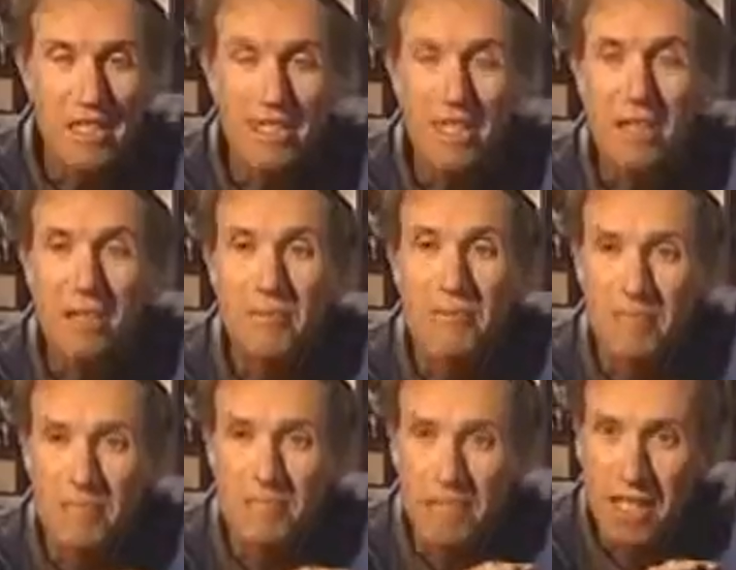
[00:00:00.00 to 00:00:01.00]
it is a
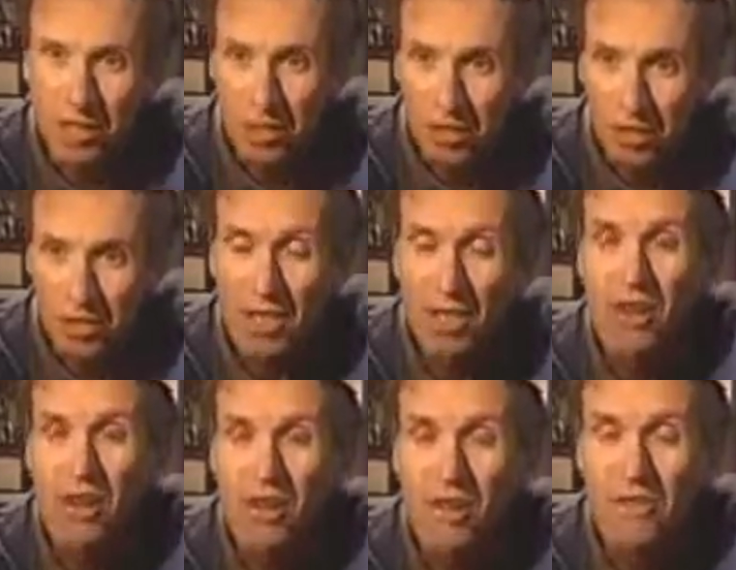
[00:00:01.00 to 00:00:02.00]
representation
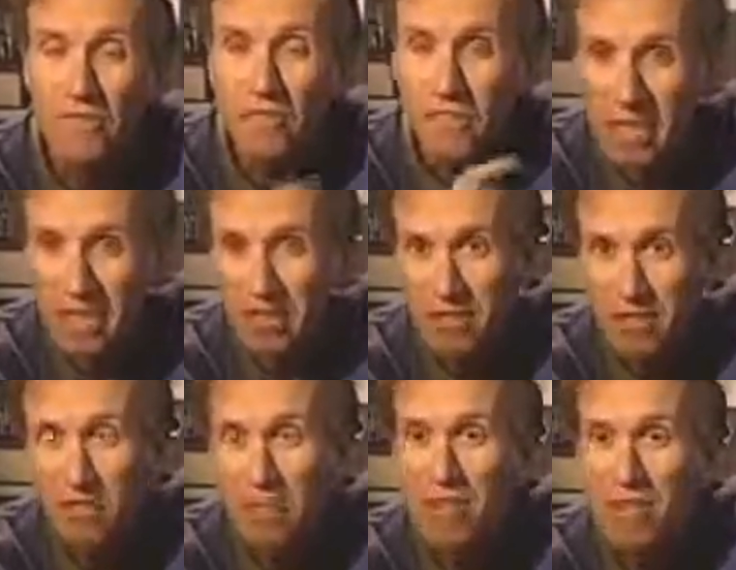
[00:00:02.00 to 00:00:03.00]
of the
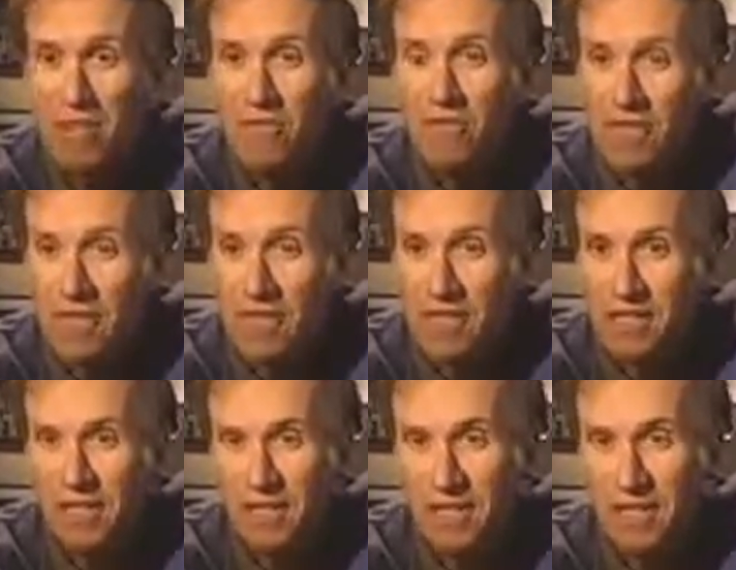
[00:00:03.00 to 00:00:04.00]
kingdom of
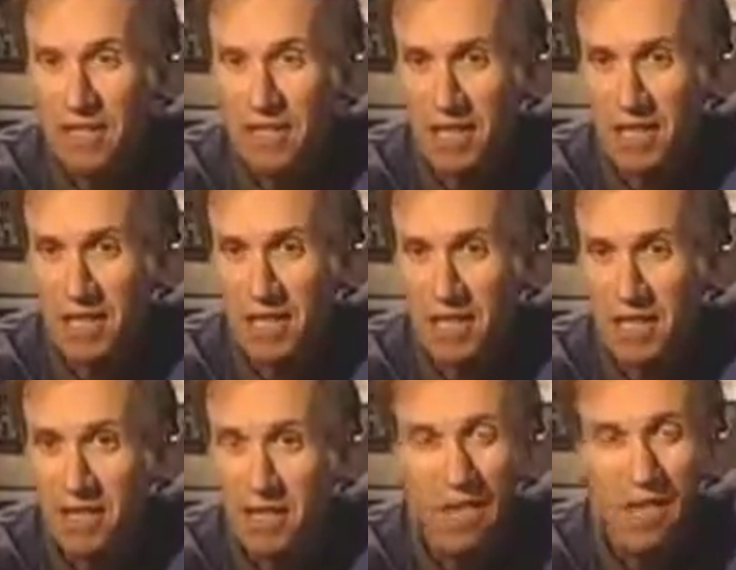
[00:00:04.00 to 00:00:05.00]
Osiris in the sky.
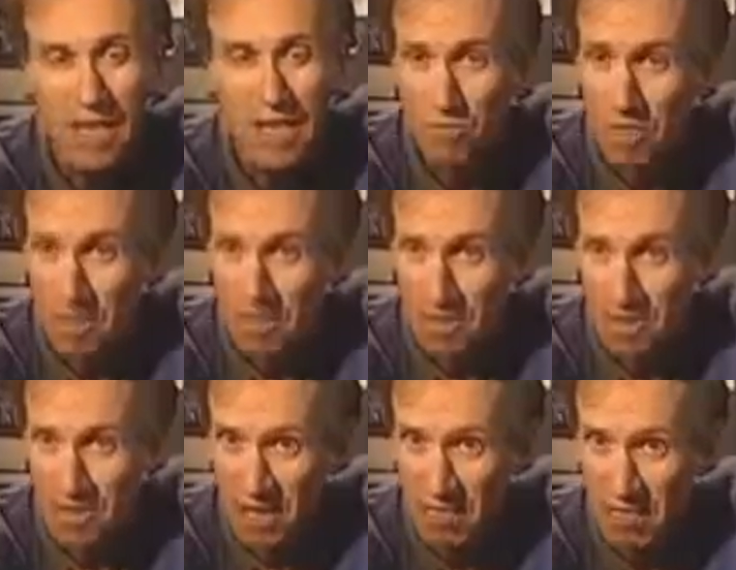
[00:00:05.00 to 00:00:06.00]
And we have
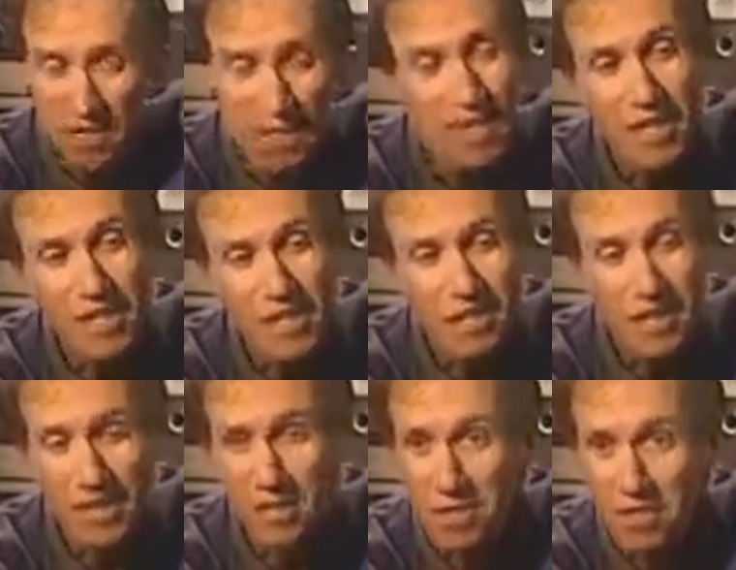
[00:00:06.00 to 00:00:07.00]
discovered
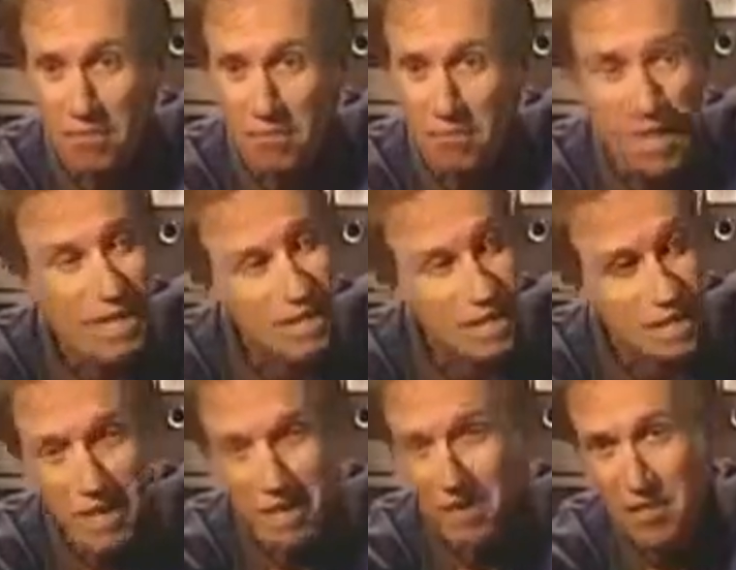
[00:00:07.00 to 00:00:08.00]
that the three belt
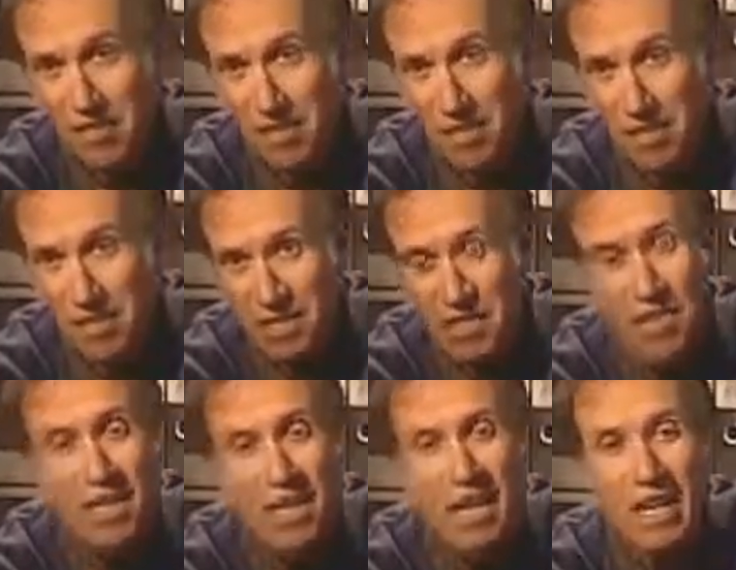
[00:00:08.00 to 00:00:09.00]
stars of Orion
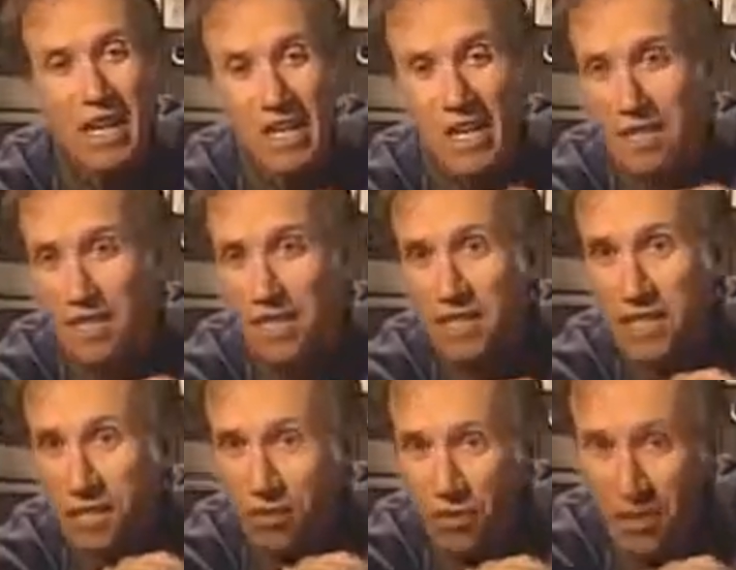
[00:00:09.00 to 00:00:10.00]
are
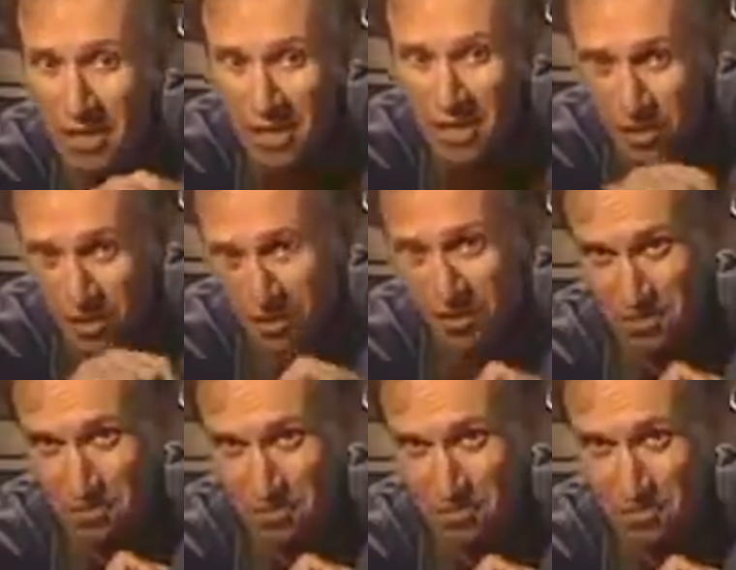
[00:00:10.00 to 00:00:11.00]
in correlation
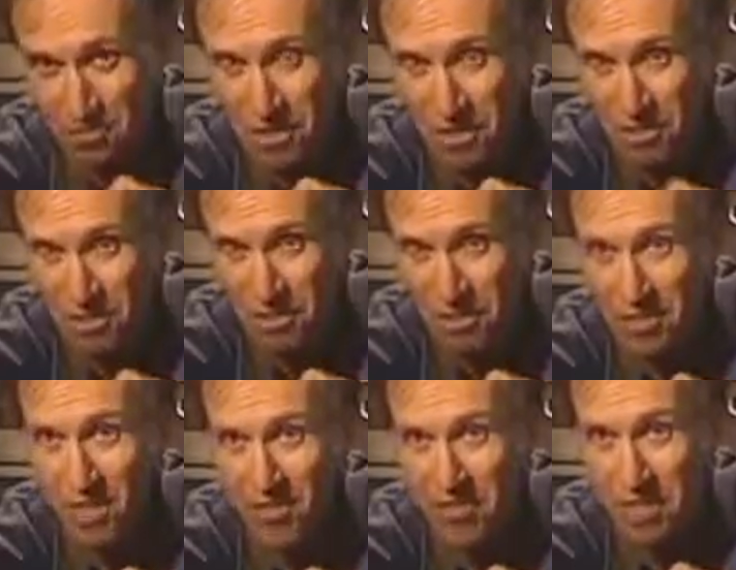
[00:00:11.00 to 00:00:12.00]
to the three
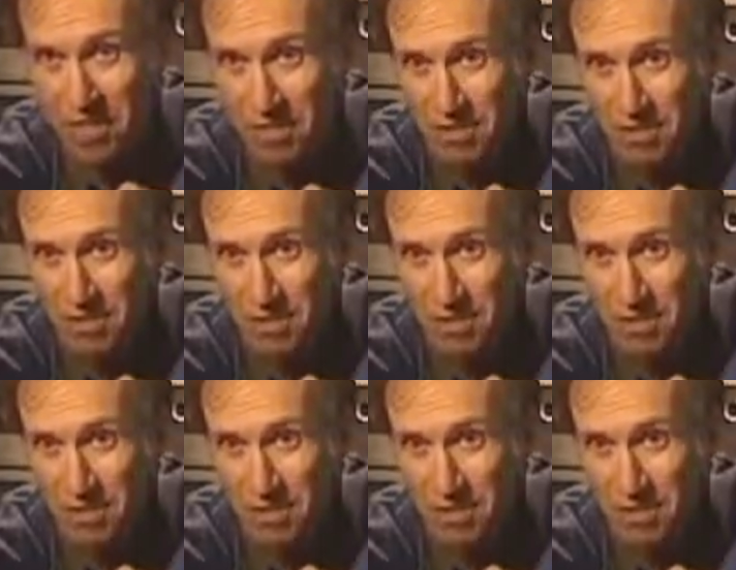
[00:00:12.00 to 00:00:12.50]
pyramids on the ground.